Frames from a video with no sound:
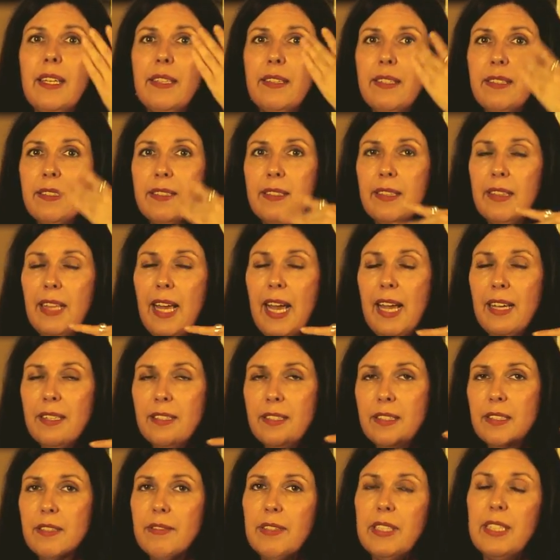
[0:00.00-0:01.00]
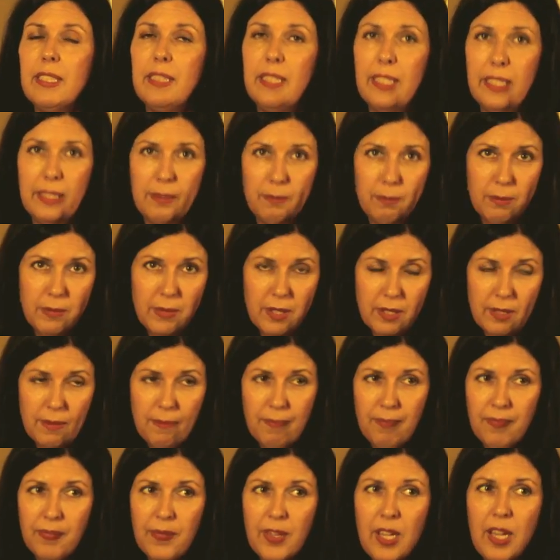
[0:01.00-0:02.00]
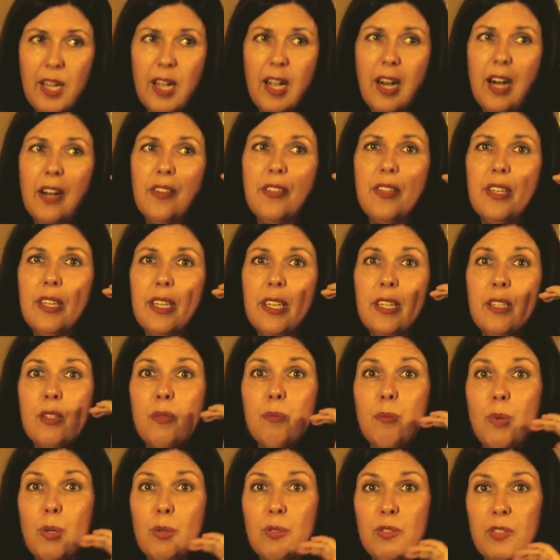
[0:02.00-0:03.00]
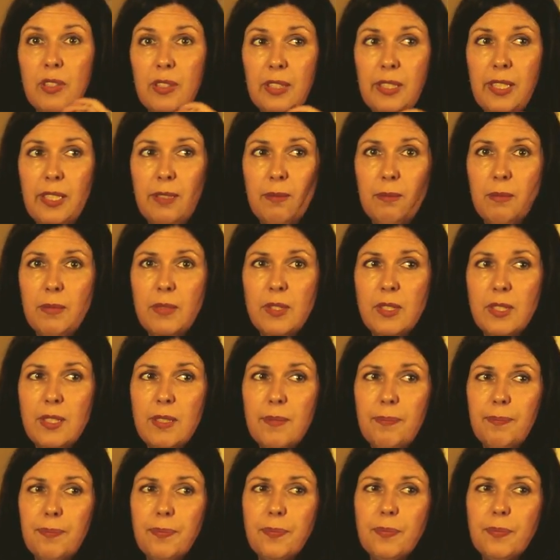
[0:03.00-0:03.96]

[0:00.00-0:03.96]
These last three limbs are the innermost limbs